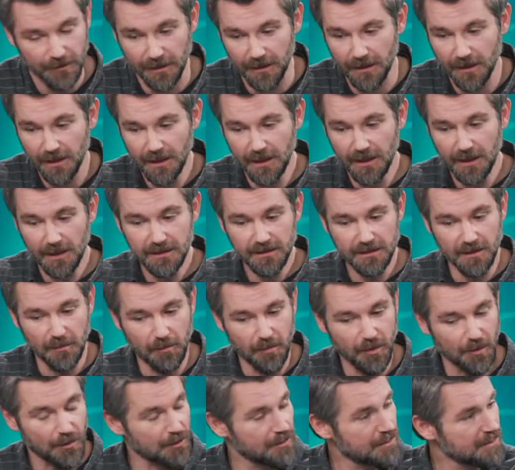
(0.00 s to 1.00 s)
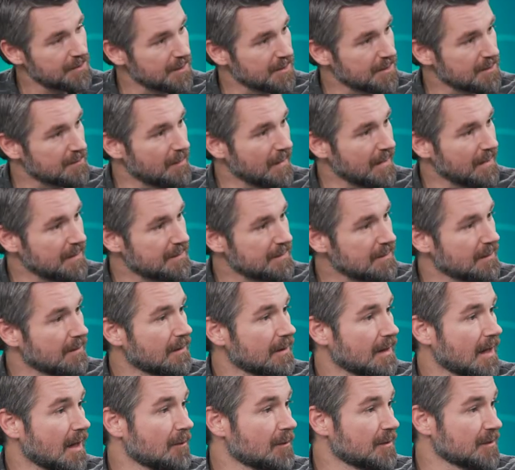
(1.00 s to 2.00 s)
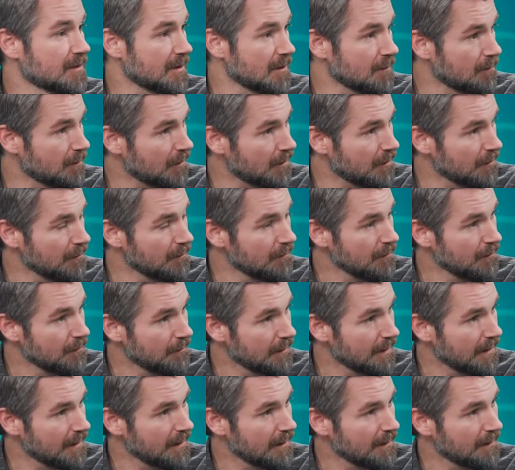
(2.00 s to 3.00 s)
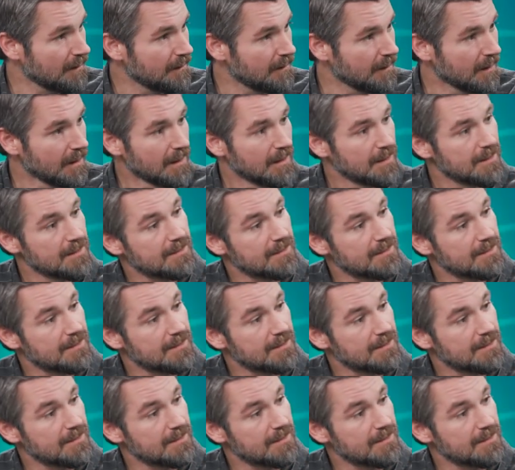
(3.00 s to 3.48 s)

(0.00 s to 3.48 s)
to purchase based on how much compute you need,